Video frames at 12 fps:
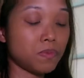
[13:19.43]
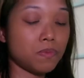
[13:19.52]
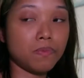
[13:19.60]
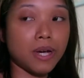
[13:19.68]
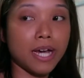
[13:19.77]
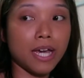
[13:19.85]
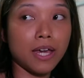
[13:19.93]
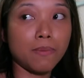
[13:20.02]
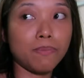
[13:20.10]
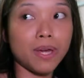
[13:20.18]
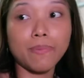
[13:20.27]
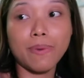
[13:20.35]
My
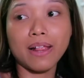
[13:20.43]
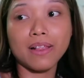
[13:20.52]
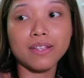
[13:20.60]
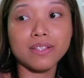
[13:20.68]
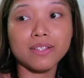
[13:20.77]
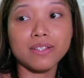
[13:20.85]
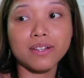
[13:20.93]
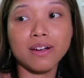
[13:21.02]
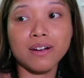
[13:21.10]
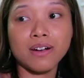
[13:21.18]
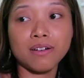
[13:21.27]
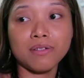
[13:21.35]
bigger palettes
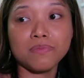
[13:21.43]
are